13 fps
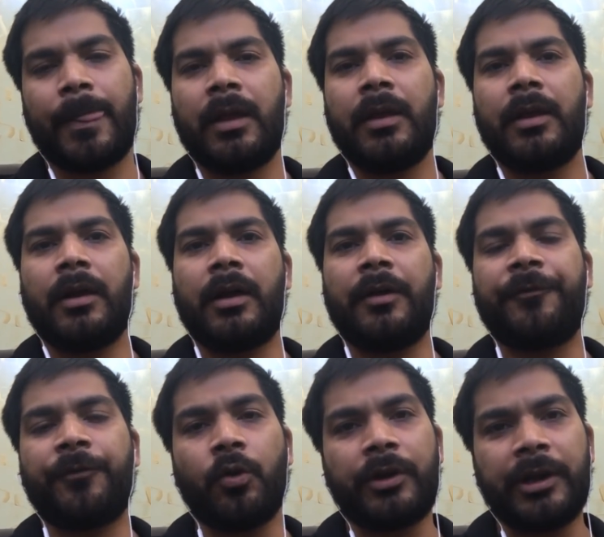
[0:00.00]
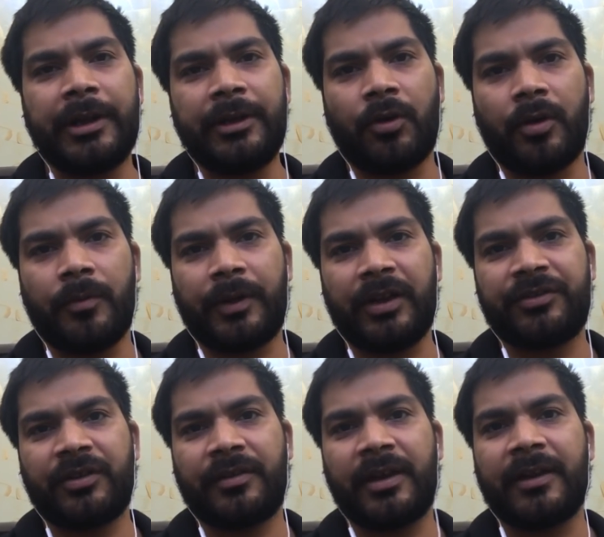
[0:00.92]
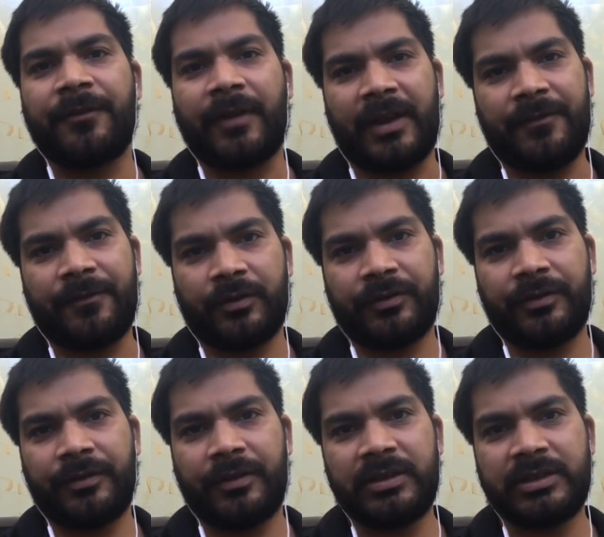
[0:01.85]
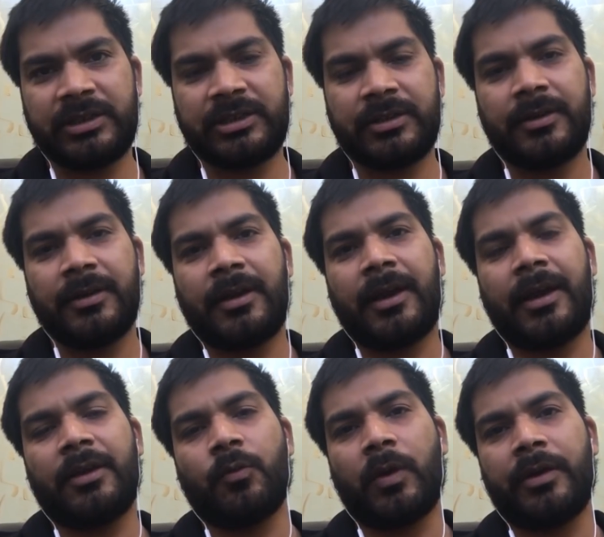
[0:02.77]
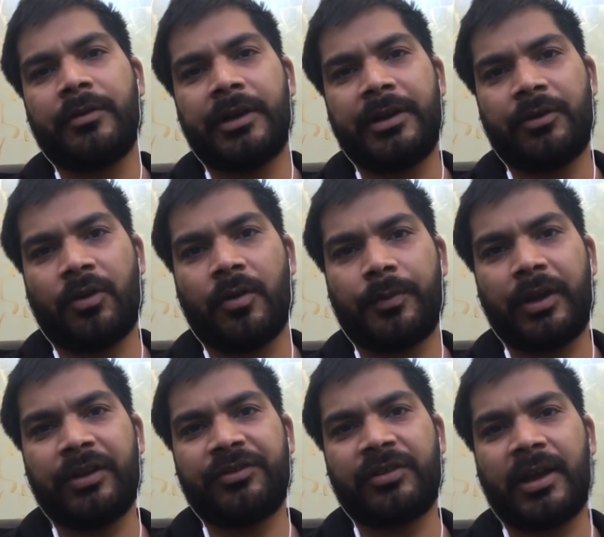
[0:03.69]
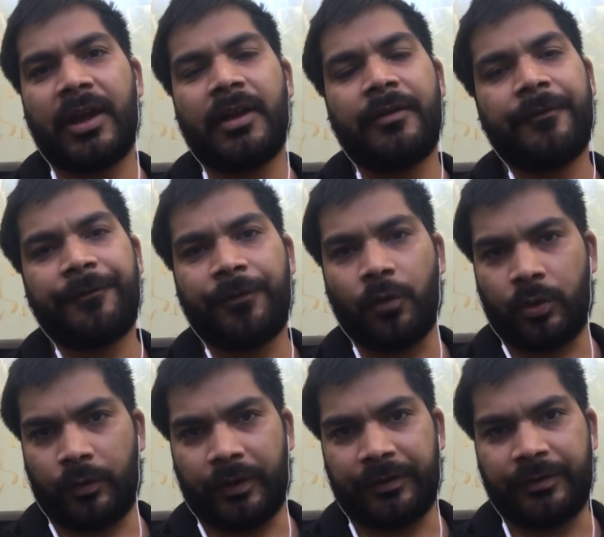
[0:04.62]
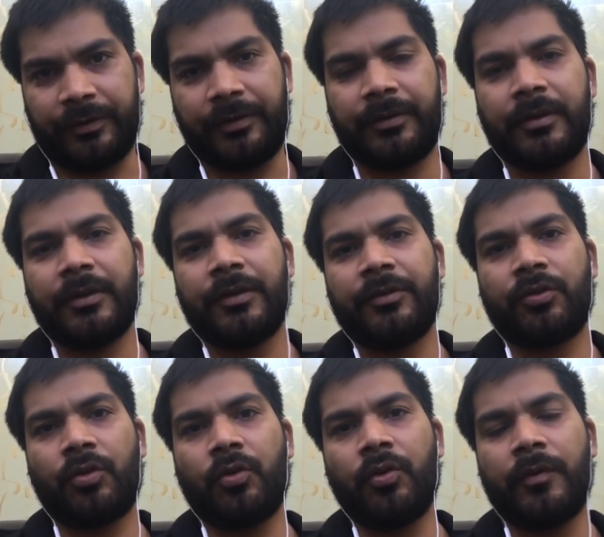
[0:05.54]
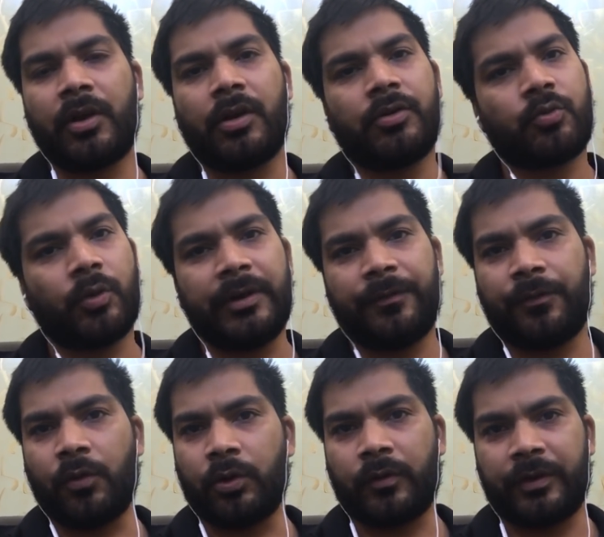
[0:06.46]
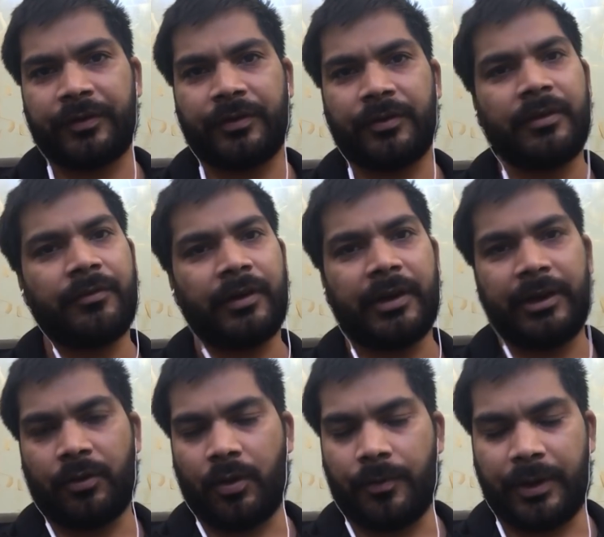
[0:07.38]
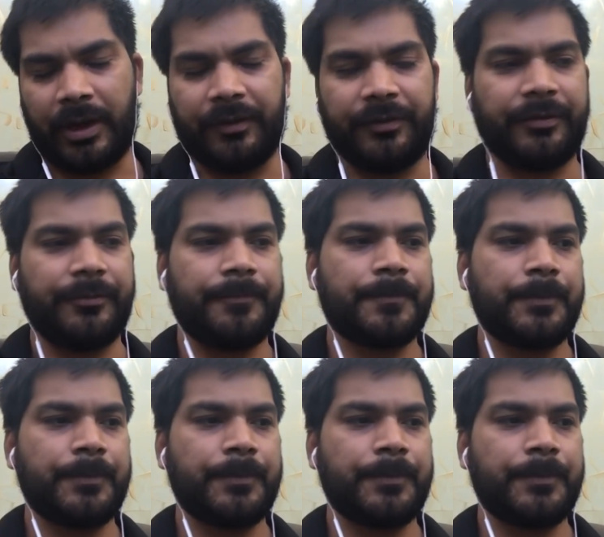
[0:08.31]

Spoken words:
4 reading comprehensions had 5 questions each, and 1 reading comprehension had 4 questions. So overall 24 questions in reading comprehension.